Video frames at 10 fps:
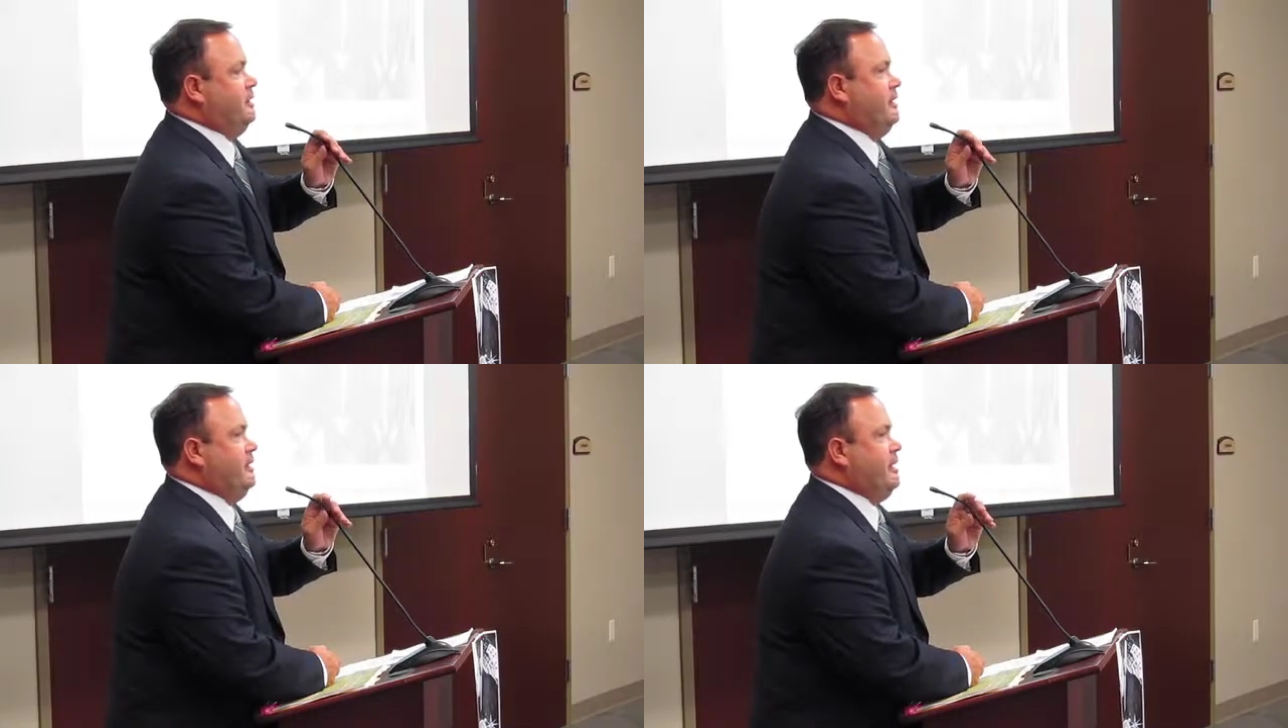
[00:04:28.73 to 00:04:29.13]

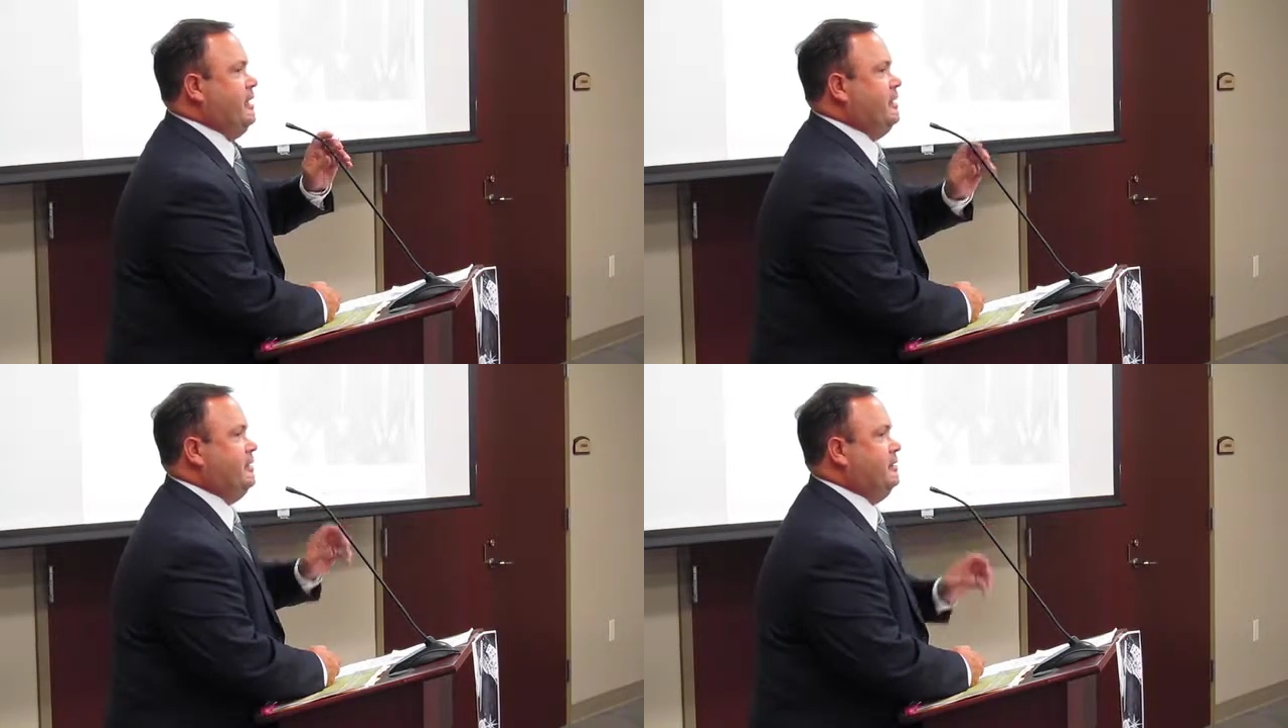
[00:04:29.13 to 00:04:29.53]

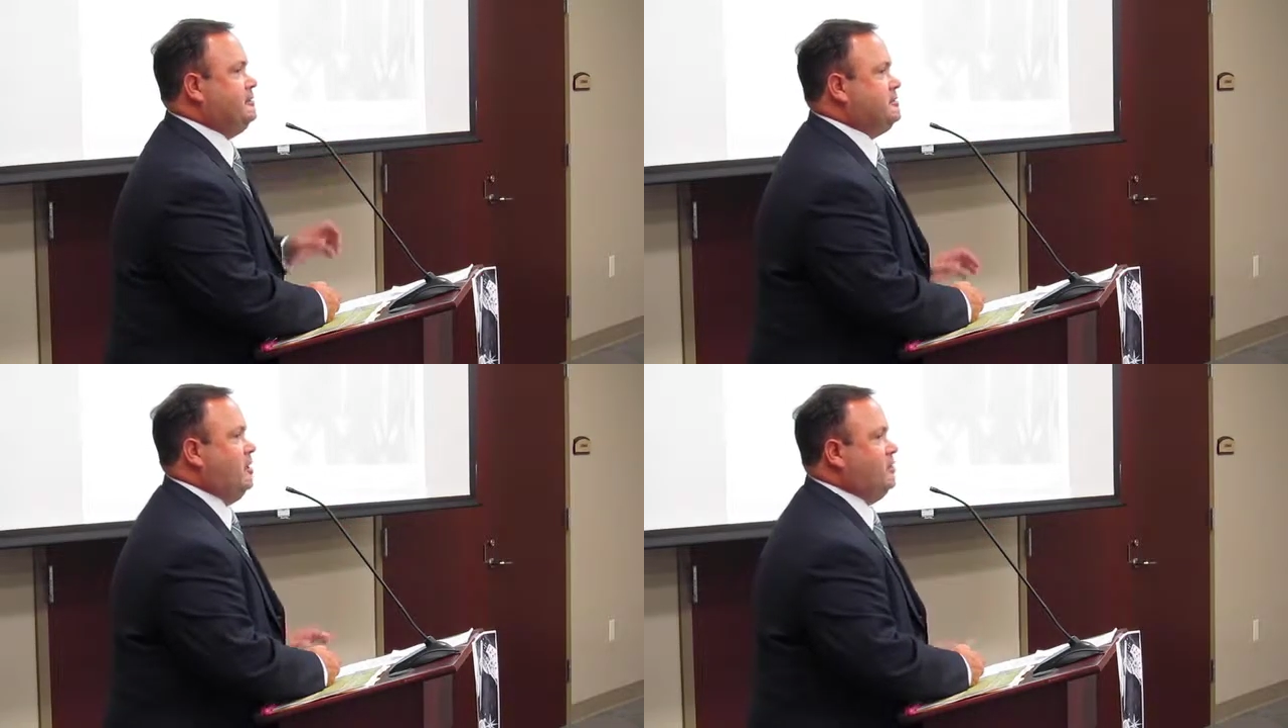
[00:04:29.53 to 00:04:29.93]

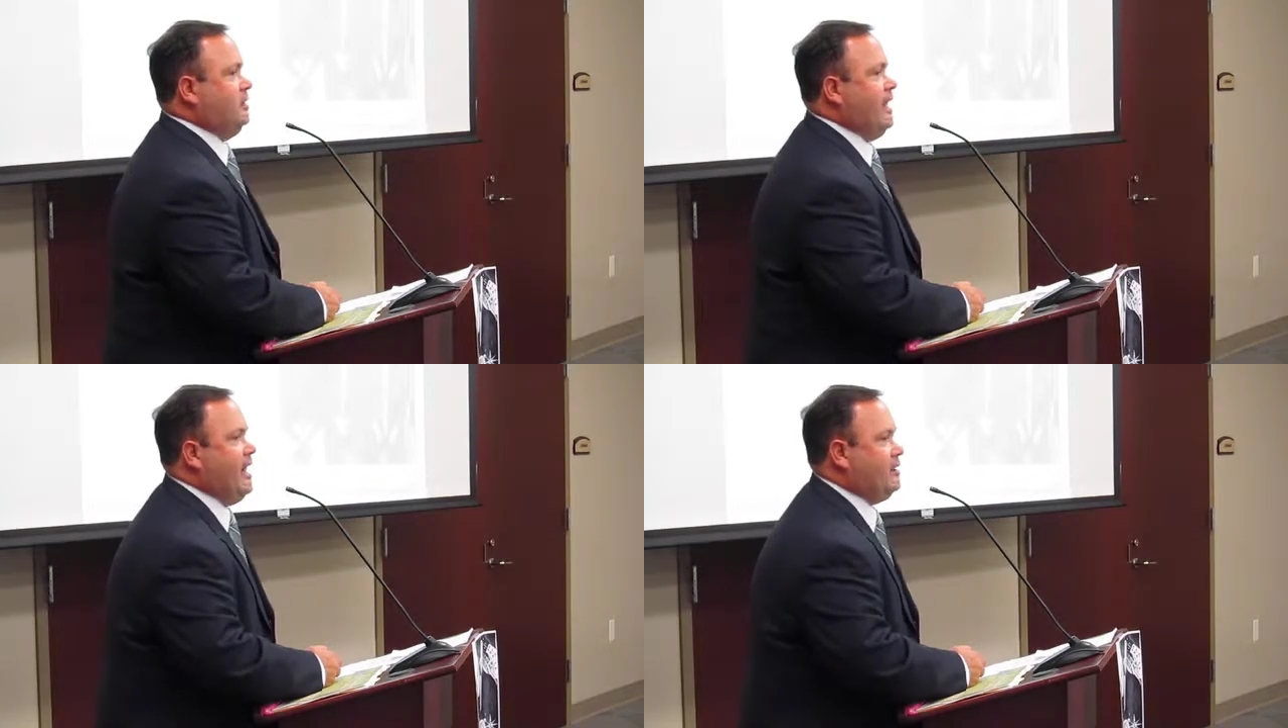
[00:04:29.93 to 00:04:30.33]
a
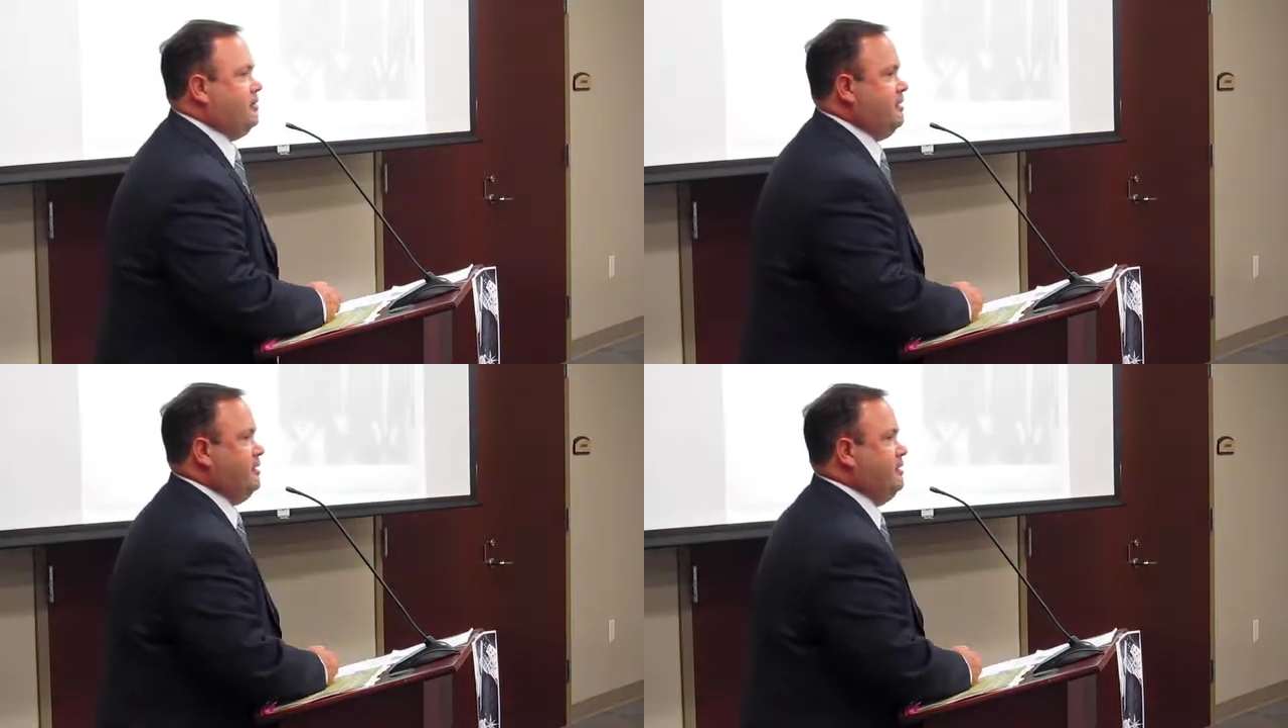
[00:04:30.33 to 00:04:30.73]
total
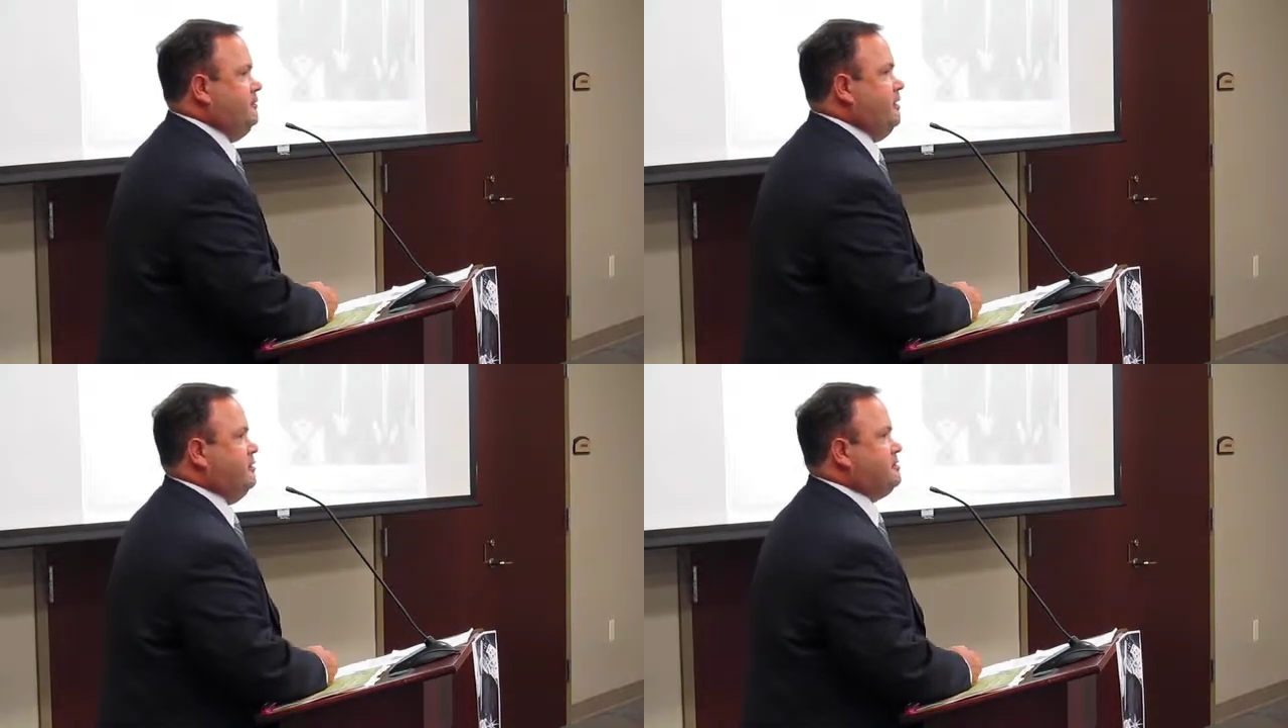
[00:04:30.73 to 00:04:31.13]
aggregate
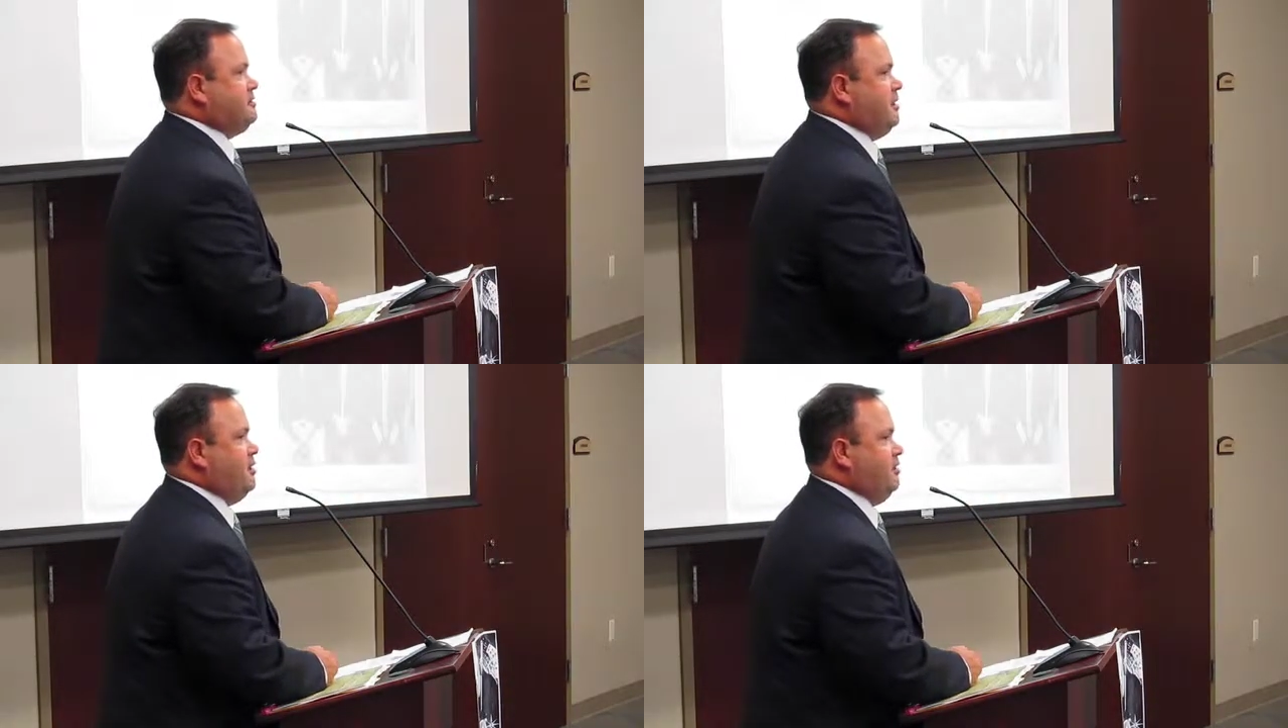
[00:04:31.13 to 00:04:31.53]
of
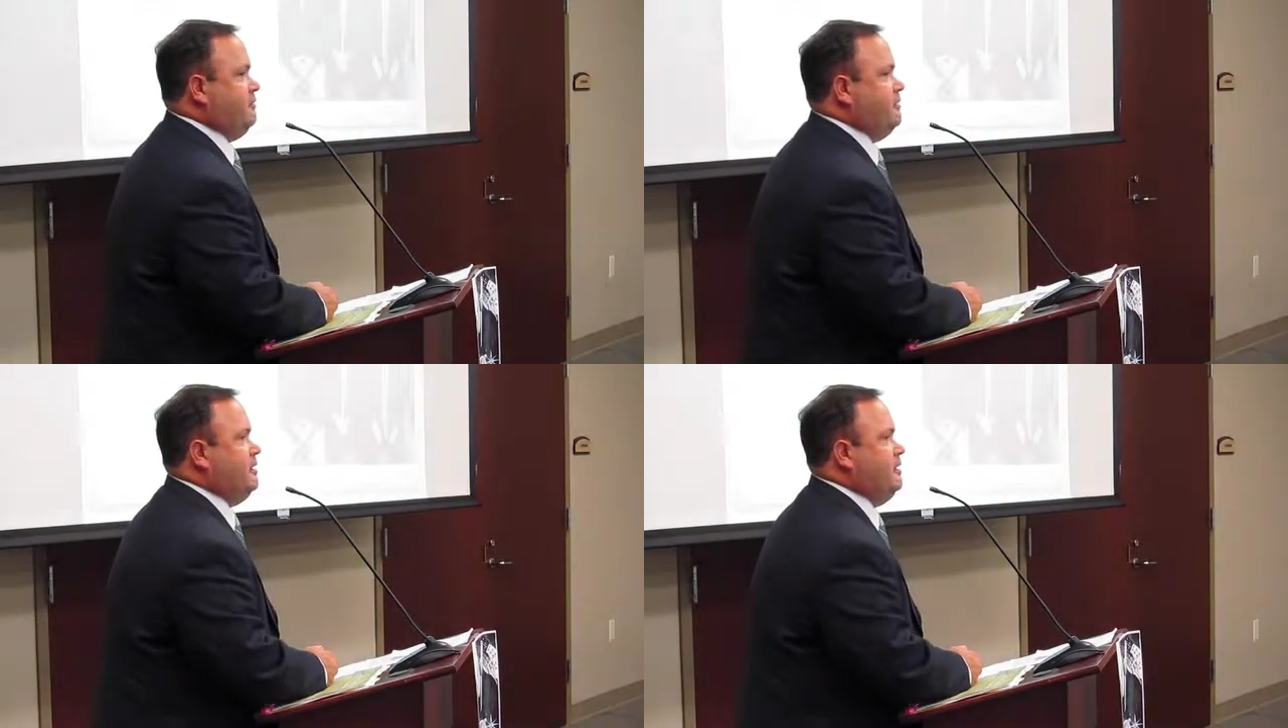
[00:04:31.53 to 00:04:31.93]
years
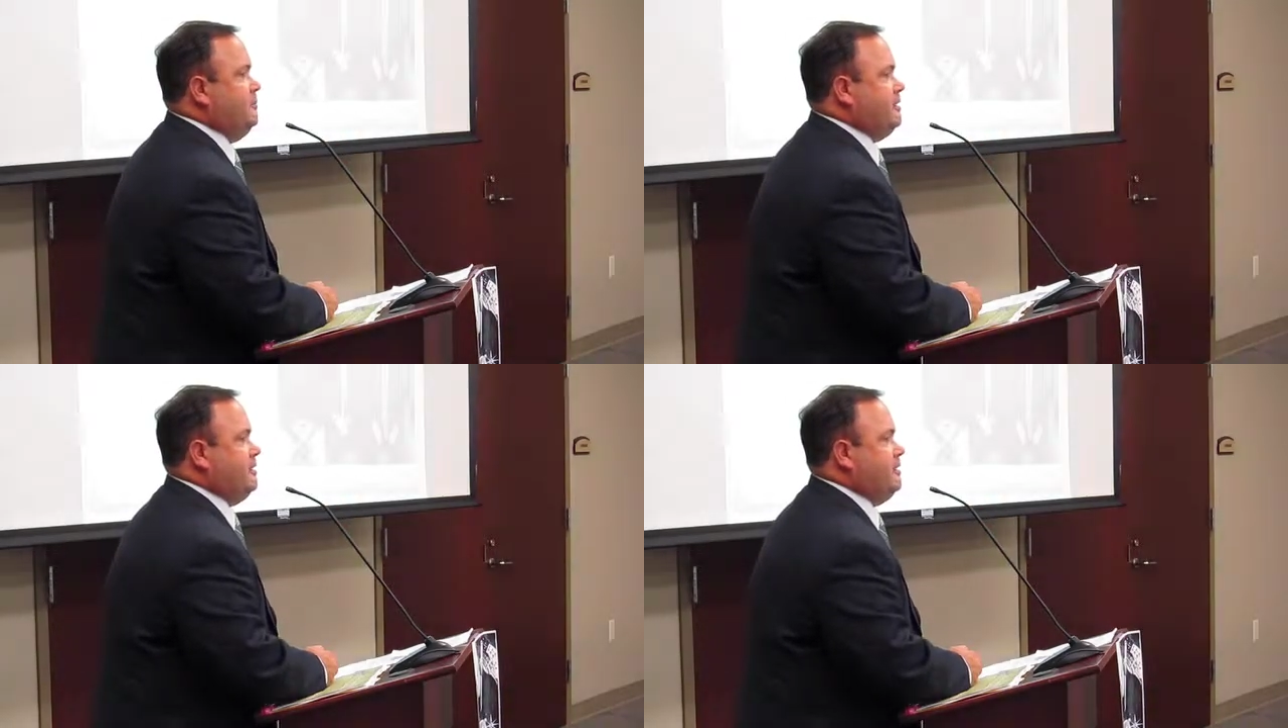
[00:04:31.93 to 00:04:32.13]
served,